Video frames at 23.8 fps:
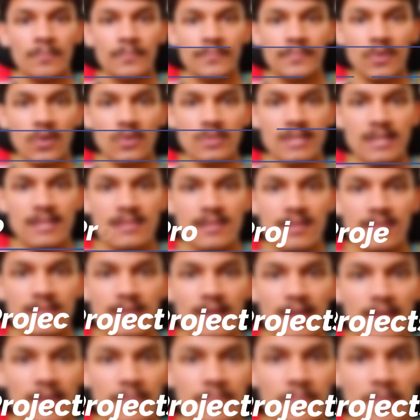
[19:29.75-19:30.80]
Projects are
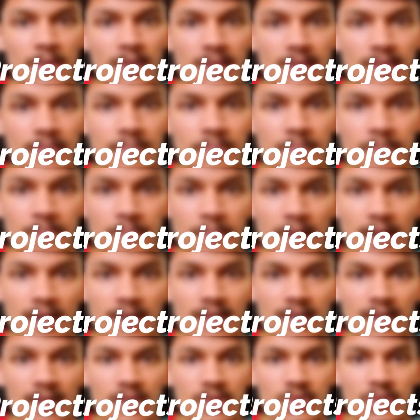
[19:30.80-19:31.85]
the important
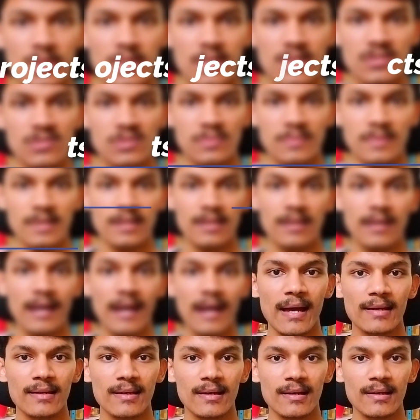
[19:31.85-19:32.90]
part in your resume
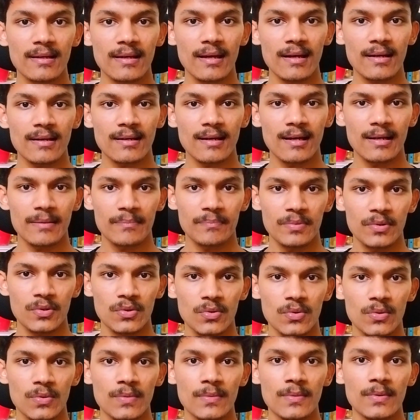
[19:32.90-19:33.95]
and can help
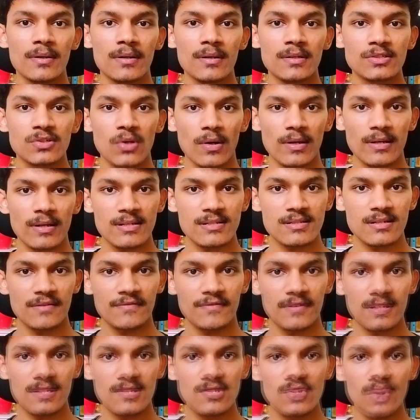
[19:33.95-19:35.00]
you shortlisted
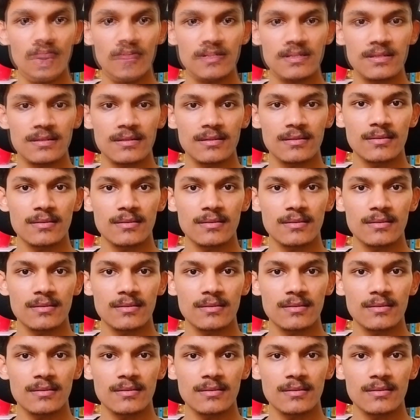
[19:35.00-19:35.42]
for the job.